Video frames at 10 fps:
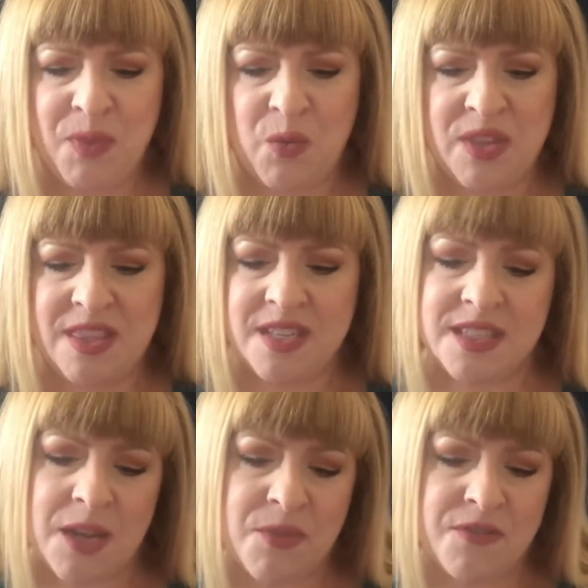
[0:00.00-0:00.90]
with this
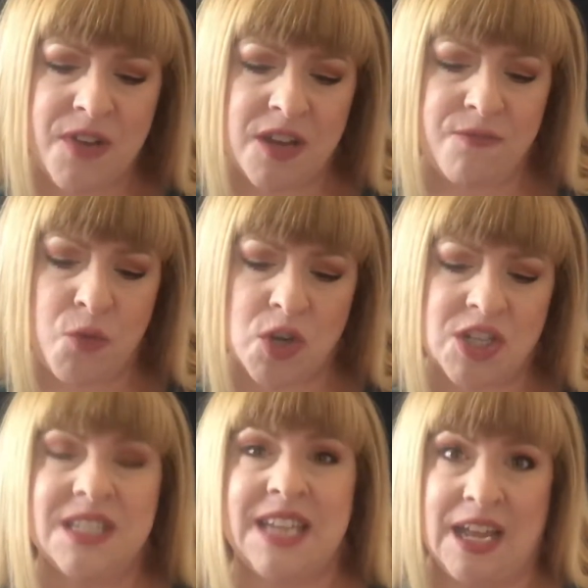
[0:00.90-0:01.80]
summer fun
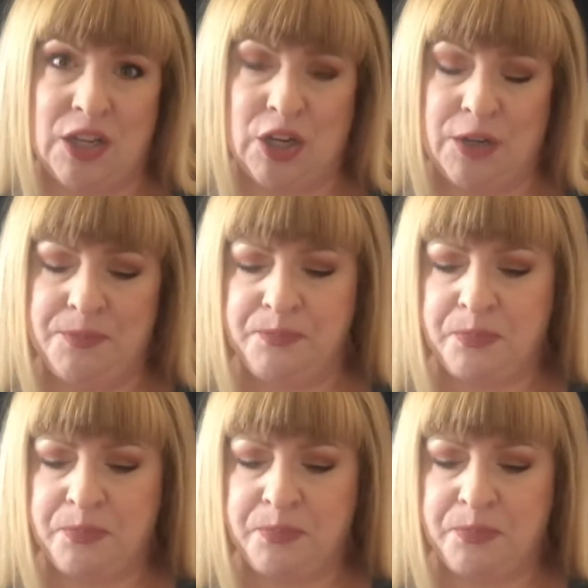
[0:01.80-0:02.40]
fortune teller.